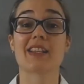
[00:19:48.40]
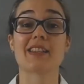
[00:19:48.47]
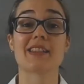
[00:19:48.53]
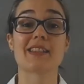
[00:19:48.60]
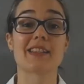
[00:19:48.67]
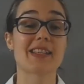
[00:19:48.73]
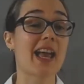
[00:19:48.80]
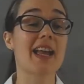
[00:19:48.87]
Now,
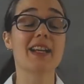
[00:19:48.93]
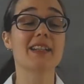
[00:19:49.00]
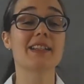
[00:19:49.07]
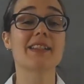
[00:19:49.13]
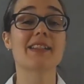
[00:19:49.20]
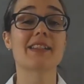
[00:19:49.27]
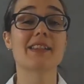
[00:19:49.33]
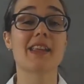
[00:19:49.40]

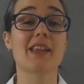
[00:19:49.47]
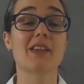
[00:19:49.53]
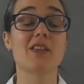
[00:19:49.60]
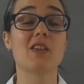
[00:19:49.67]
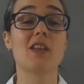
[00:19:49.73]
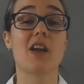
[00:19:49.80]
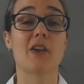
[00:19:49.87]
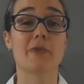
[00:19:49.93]
stainless
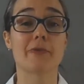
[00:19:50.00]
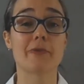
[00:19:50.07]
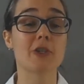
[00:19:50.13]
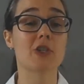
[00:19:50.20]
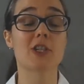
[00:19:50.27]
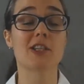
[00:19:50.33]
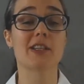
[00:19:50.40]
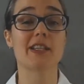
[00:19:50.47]
steel
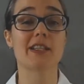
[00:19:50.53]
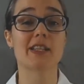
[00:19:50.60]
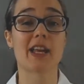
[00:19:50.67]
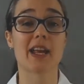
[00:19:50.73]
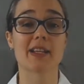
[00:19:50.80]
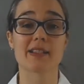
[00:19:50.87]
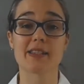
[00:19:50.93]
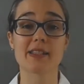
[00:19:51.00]
officially
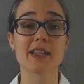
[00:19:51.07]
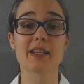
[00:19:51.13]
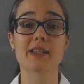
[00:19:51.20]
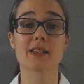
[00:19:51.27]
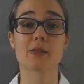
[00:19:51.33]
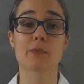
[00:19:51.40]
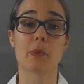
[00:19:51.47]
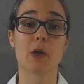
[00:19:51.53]
takes
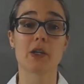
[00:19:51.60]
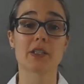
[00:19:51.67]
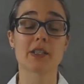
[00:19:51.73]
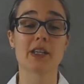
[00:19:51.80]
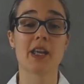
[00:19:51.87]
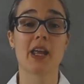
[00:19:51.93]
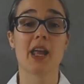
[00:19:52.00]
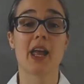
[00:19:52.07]
6th
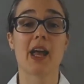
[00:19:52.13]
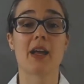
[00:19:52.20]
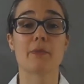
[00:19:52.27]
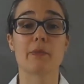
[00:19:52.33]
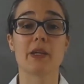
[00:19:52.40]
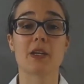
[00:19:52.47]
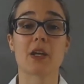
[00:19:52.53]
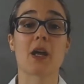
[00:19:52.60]
spot
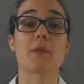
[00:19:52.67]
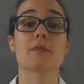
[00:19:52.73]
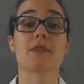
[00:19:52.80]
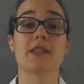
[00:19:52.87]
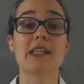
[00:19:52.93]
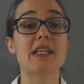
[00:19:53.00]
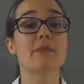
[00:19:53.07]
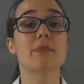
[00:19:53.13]
and
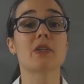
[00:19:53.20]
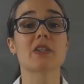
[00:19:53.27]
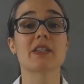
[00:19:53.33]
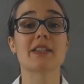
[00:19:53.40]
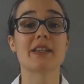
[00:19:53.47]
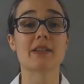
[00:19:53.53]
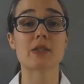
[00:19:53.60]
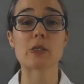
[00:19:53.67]
becomes the
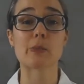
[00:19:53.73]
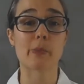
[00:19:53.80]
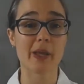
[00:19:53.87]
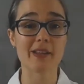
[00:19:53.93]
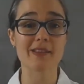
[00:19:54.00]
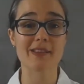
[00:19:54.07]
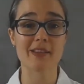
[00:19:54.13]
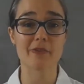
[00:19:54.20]
most
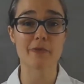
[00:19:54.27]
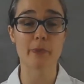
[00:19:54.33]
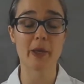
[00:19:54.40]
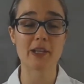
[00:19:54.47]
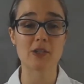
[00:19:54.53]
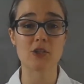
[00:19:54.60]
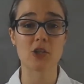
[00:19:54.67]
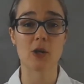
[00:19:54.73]
expensive
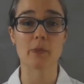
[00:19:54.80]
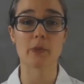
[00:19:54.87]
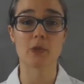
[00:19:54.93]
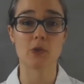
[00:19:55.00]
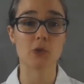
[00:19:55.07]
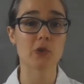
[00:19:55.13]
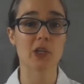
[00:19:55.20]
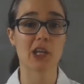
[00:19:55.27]
benchtop
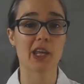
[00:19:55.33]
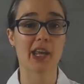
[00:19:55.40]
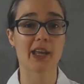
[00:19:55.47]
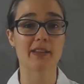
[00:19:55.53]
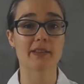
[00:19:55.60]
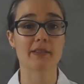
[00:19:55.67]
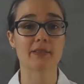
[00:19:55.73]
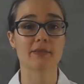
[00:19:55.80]
you can
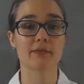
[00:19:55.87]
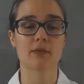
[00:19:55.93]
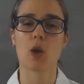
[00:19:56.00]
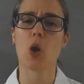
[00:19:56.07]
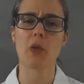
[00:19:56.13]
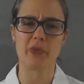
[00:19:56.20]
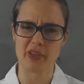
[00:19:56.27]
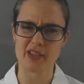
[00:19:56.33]
get
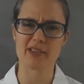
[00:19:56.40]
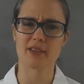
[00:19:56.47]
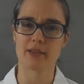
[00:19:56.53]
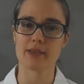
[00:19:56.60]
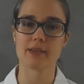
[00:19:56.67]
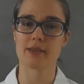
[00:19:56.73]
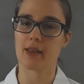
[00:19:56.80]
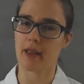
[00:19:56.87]
on this
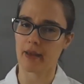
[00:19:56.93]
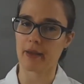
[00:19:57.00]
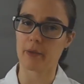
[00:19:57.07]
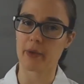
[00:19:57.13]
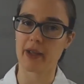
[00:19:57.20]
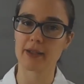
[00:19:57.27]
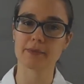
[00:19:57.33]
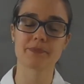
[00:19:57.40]
list
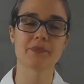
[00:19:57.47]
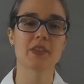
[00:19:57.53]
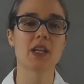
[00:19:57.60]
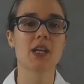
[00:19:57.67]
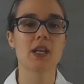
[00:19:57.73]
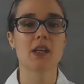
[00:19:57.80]
anyway.